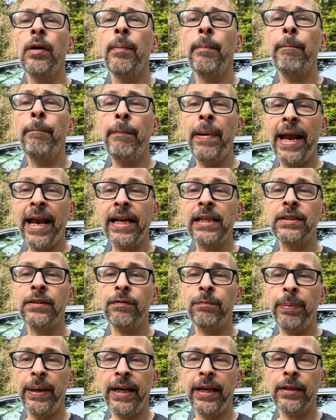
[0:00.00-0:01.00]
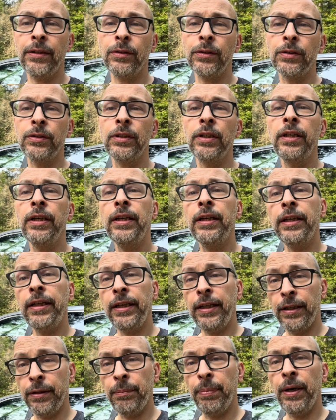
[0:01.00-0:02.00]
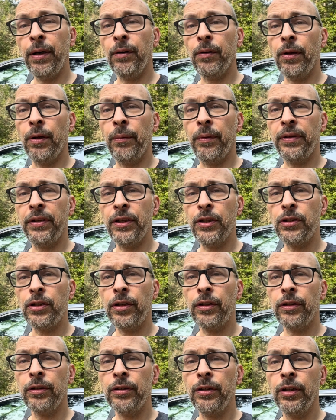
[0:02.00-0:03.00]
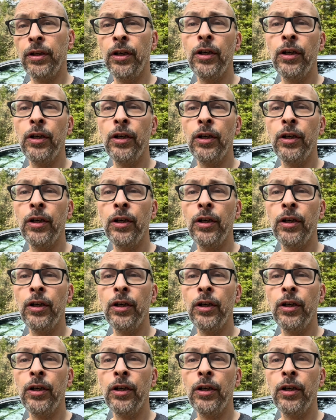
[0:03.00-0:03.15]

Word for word: banks of panels in parallel with each other.